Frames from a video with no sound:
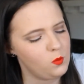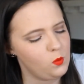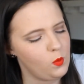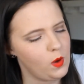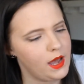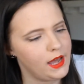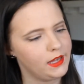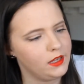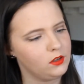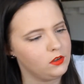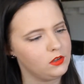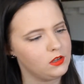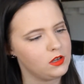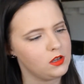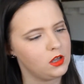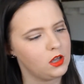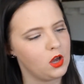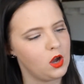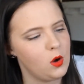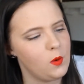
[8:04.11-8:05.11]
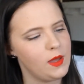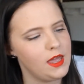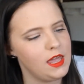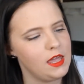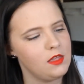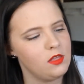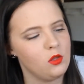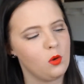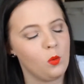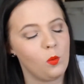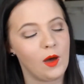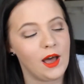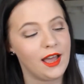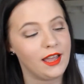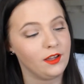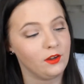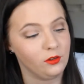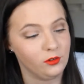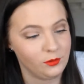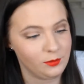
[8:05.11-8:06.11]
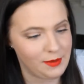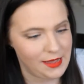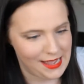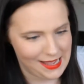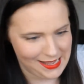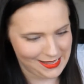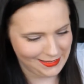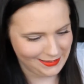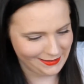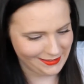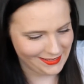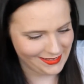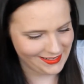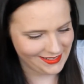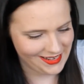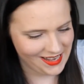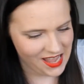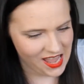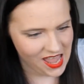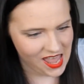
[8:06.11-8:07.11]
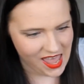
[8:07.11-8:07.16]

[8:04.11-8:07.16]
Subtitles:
n Wild Going in the Wild palette,